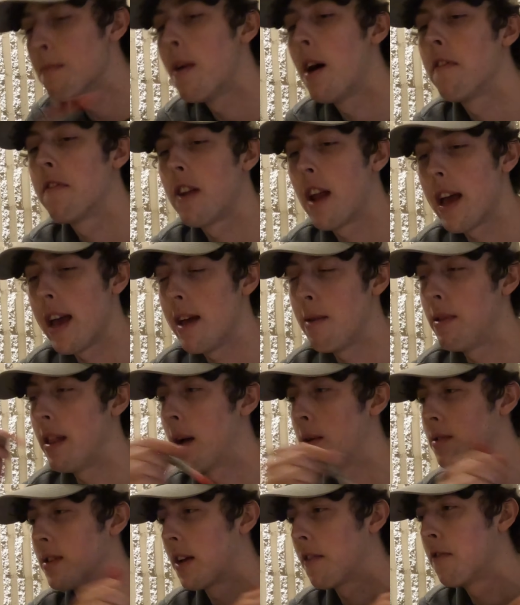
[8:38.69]
the muffin I ate,
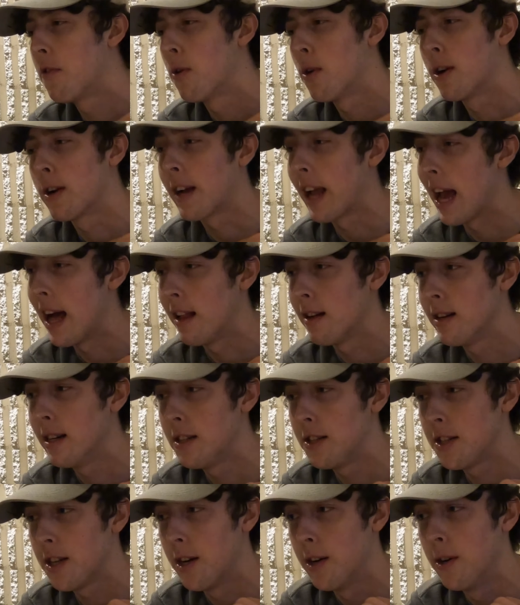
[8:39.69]
that was like 400
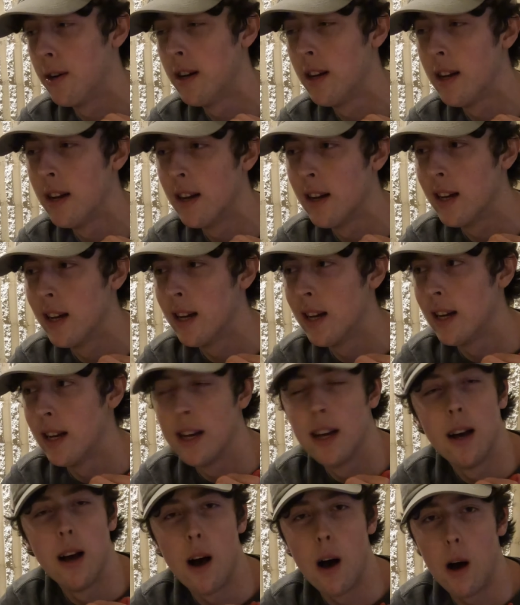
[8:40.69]
calories. So
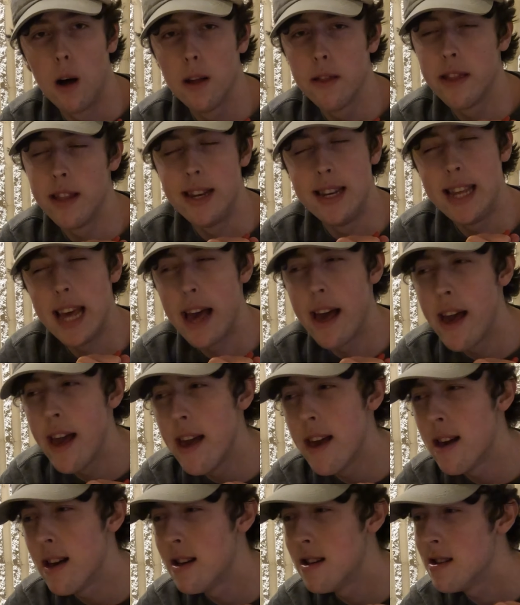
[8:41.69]
all in the
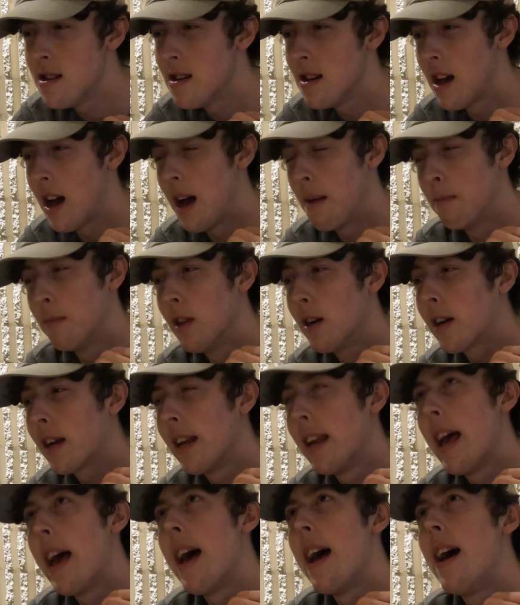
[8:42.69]
day, I'm
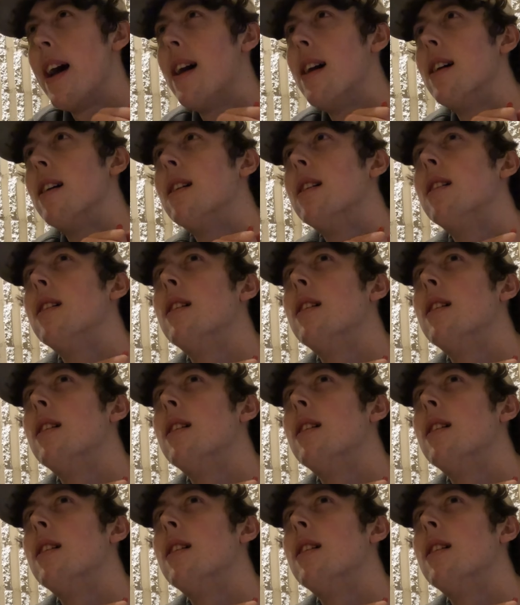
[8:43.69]
looking at